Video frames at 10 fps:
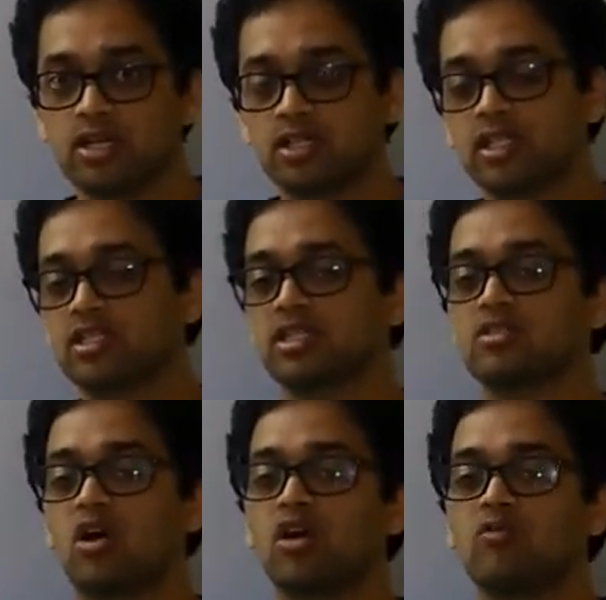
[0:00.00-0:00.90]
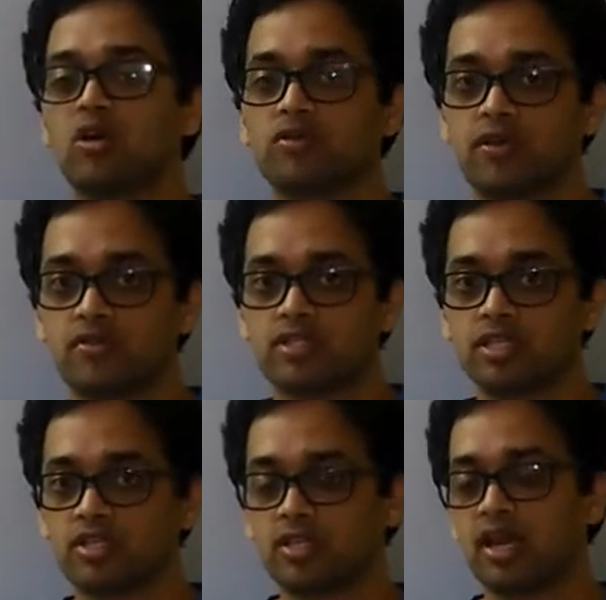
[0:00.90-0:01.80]
This is all what we have
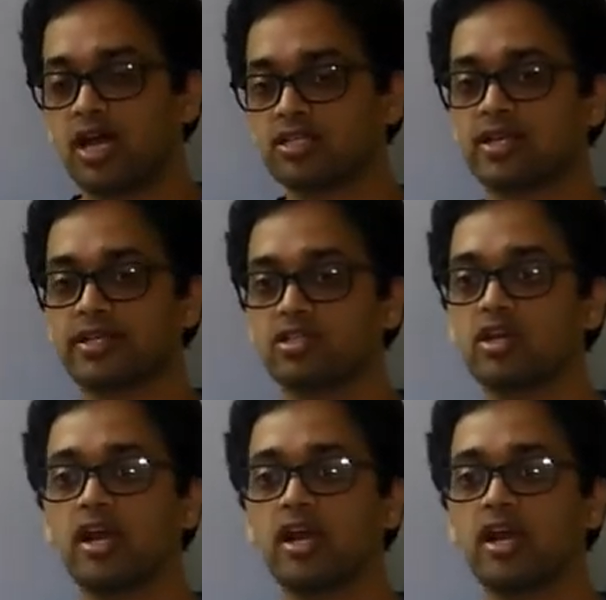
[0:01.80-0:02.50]
seen in the last lecture,